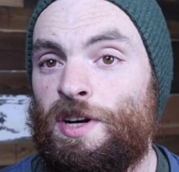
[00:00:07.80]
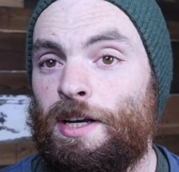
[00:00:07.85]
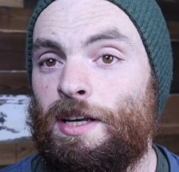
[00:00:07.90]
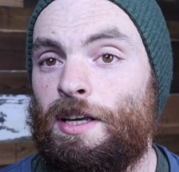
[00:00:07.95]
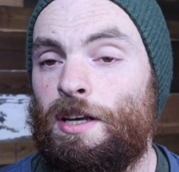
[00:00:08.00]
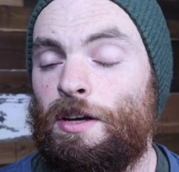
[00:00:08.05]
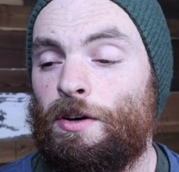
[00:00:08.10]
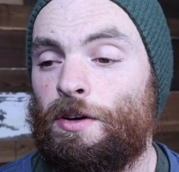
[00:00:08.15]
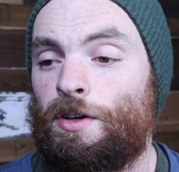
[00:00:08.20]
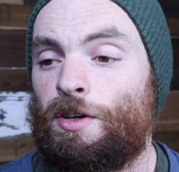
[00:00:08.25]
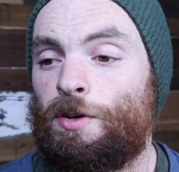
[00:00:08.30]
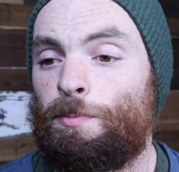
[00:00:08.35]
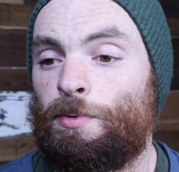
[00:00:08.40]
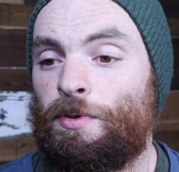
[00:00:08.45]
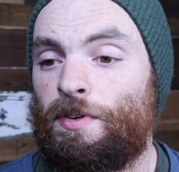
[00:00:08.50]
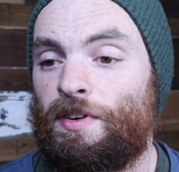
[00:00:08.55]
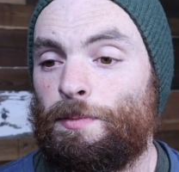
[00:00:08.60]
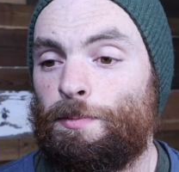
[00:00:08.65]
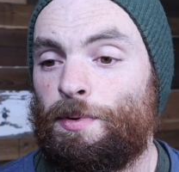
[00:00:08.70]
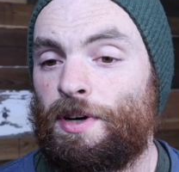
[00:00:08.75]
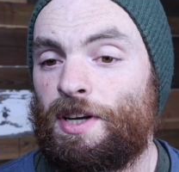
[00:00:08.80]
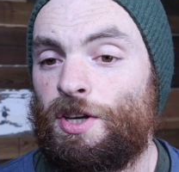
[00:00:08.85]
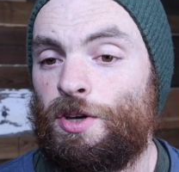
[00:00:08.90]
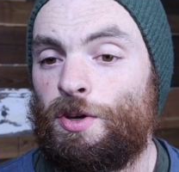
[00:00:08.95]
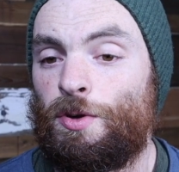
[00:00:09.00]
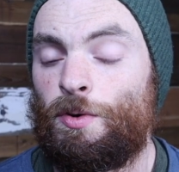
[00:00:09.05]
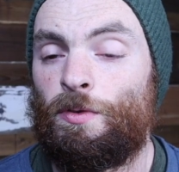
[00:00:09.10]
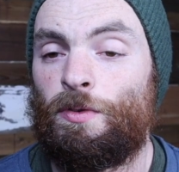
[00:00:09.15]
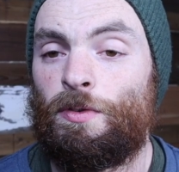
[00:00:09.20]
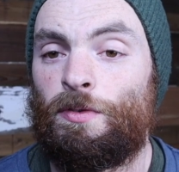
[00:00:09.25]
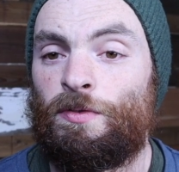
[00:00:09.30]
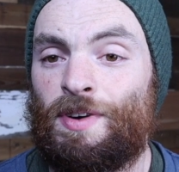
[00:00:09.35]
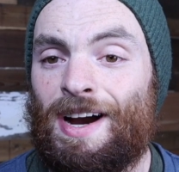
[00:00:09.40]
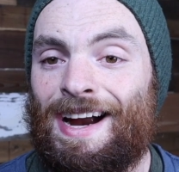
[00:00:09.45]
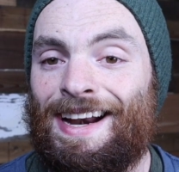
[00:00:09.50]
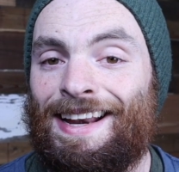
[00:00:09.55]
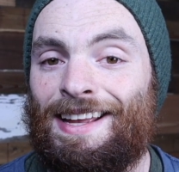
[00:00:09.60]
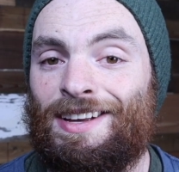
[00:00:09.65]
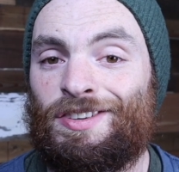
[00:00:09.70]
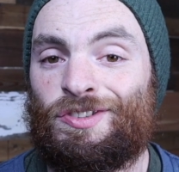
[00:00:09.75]
Nick here to bring you
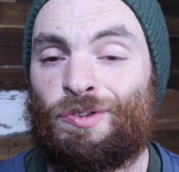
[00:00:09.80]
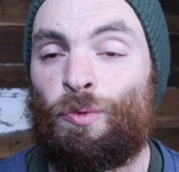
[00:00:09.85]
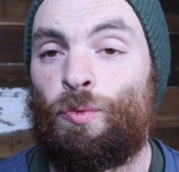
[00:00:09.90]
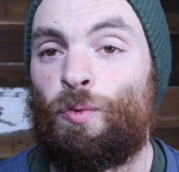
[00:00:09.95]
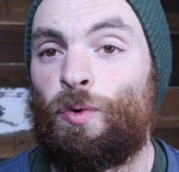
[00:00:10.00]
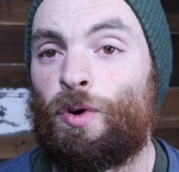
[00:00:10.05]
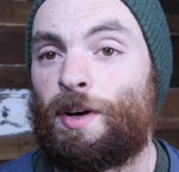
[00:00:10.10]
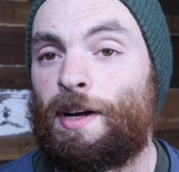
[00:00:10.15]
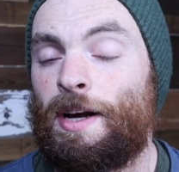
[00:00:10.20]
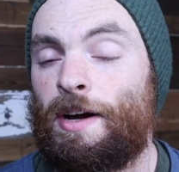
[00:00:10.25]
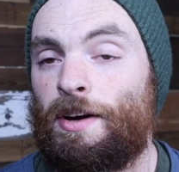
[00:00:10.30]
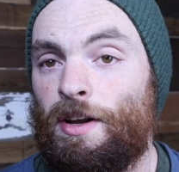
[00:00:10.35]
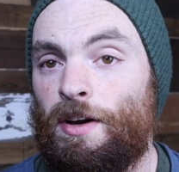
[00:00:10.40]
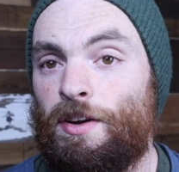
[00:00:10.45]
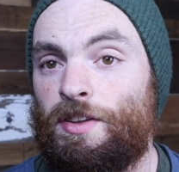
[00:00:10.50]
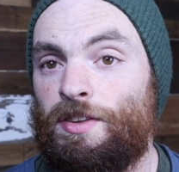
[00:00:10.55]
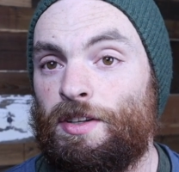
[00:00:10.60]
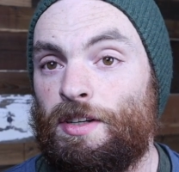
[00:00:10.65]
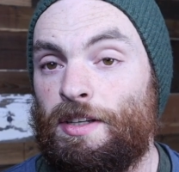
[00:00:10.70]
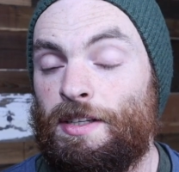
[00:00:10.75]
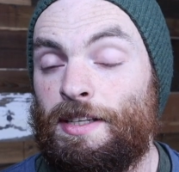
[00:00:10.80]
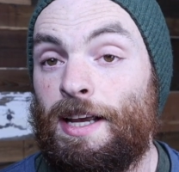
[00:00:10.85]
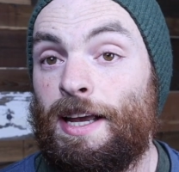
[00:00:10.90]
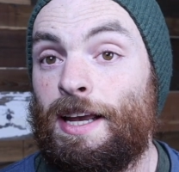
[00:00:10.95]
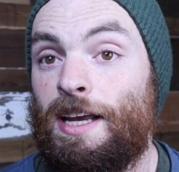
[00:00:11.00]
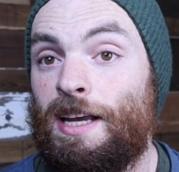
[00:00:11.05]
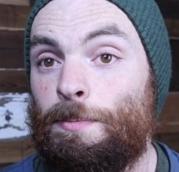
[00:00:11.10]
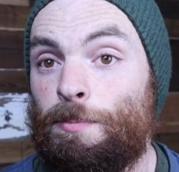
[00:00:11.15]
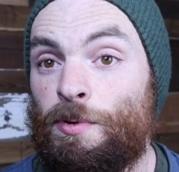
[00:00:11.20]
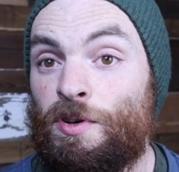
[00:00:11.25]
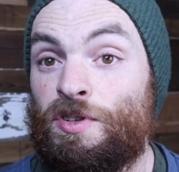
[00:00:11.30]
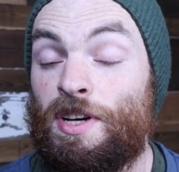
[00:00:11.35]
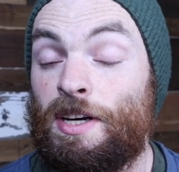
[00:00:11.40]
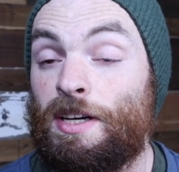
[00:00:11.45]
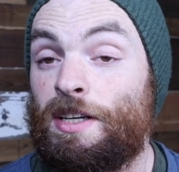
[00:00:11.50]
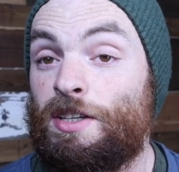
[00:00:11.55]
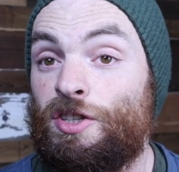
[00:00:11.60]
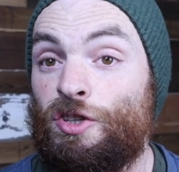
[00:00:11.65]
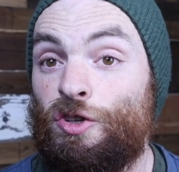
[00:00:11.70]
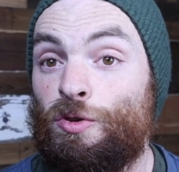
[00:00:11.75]
Friday's workout of the day
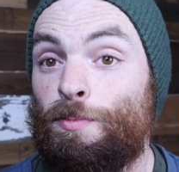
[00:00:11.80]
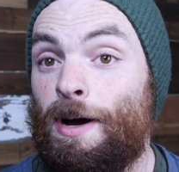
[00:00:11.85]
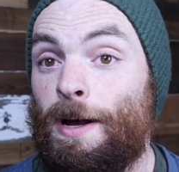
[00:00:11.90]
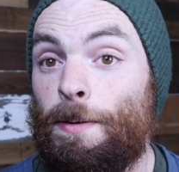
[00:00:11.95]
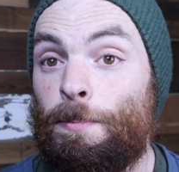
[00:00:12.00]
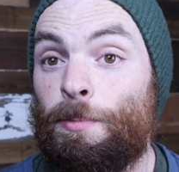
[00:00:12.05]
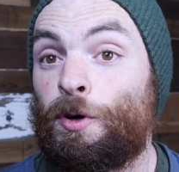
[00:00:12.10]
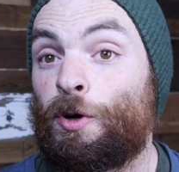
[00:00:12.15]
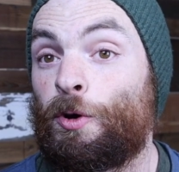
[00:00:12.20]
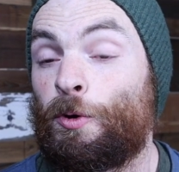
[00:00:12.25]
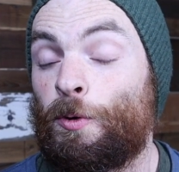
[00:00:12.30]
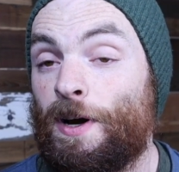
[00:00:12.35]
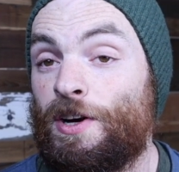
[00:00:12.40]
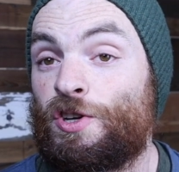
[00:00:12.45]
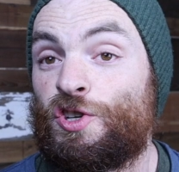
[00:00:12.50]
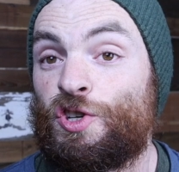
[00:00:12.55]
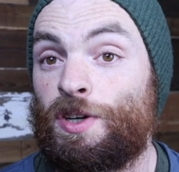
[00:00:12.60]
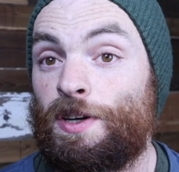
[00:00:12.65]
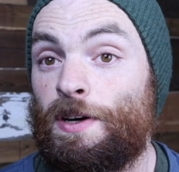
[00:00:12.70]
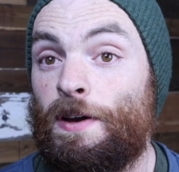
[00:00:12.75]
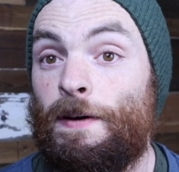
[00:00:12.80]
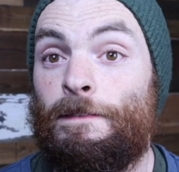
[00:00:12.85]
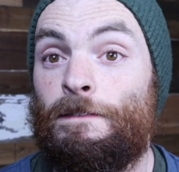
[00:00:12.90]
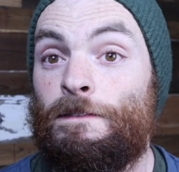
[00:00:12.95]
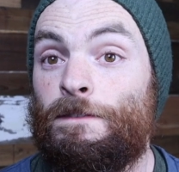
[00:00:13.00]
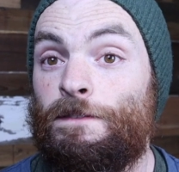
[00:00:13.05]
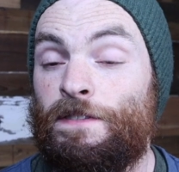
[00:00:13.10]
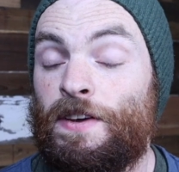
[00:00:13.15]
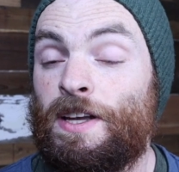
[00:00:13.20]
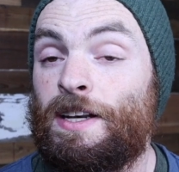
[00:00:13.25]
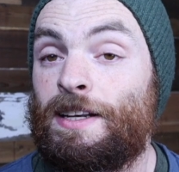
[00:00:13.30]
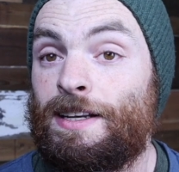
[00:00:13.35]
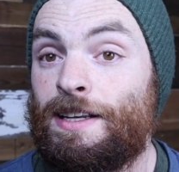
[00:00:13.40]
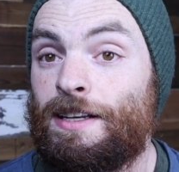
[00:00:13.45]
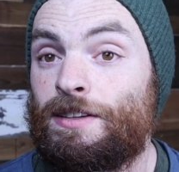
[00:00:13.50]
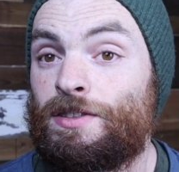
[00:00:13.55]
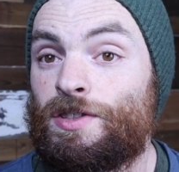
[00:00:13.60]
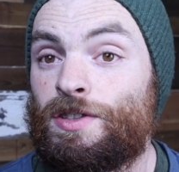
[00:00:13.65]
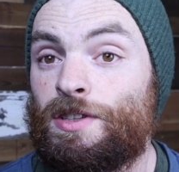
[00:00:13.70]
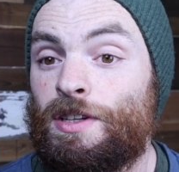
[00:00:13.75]
presented to you by Progression
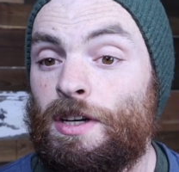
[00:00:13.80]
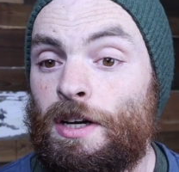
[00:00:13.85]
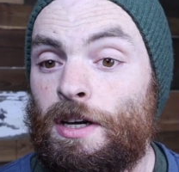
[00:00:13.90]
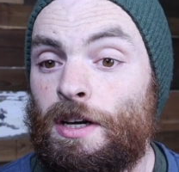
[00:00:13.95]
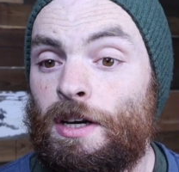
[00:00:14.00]
Fitness.